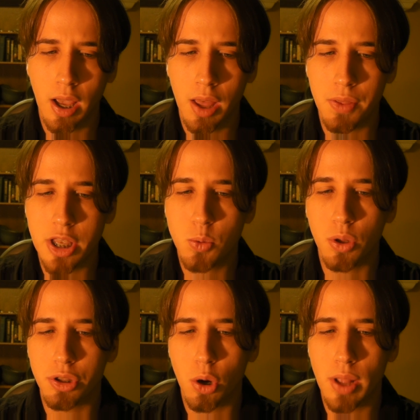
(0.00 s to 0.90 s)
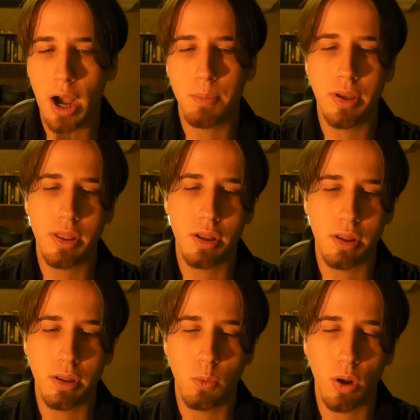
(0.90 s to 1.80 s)
This will no doubt be
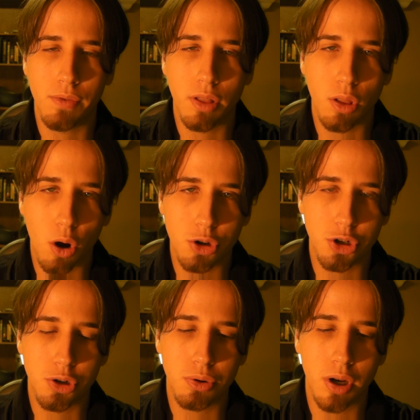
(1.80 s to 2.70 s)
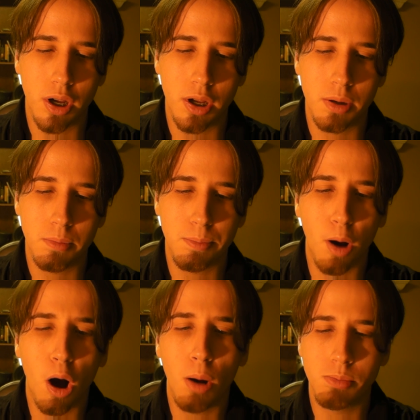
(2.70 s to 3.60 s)
one of the larger
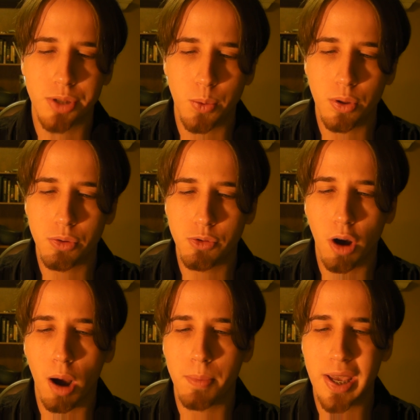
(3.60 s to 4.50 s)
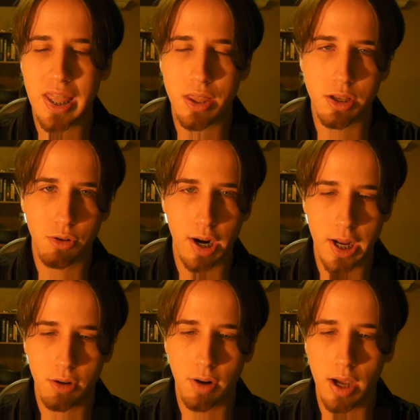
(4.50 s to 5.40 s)
bombs that will drop in this
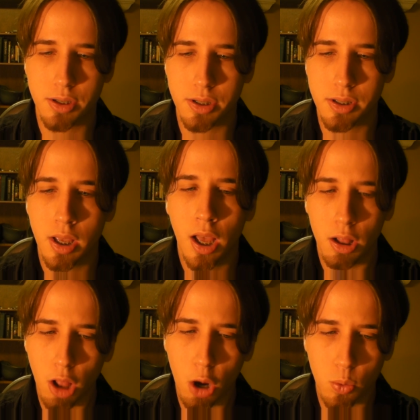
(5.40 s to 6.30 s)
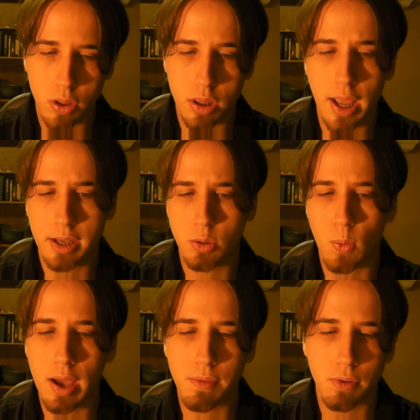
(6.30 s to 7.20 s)
credit crisis, along with the next
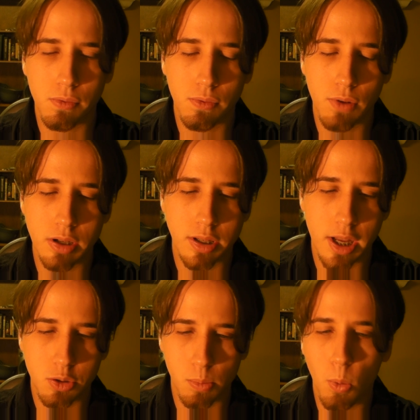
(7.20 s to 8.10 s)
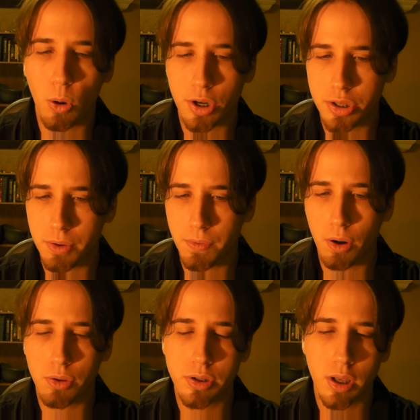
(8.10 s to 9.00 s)
wave of residential mortgage
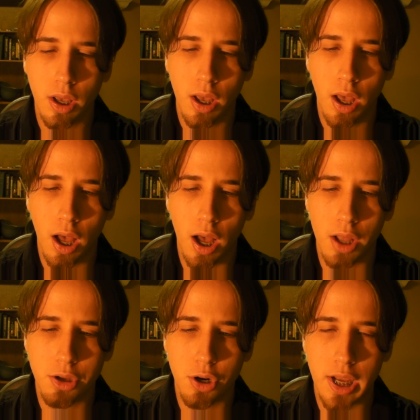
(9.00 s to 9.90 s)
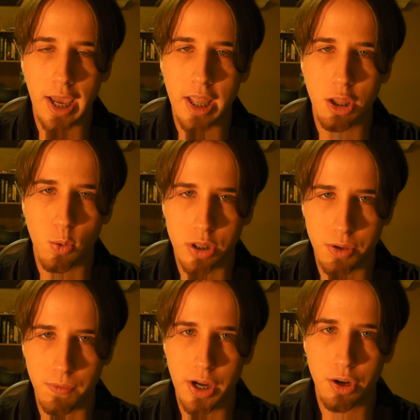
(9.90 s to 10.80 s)
defaults, turning it into a
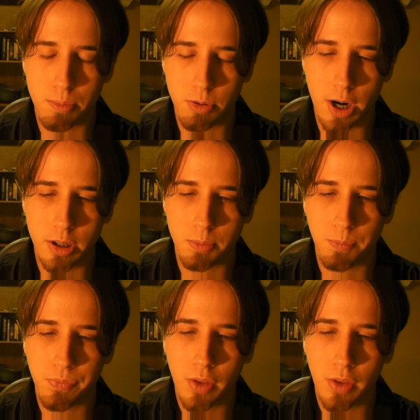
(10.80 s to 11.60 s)
severe depression.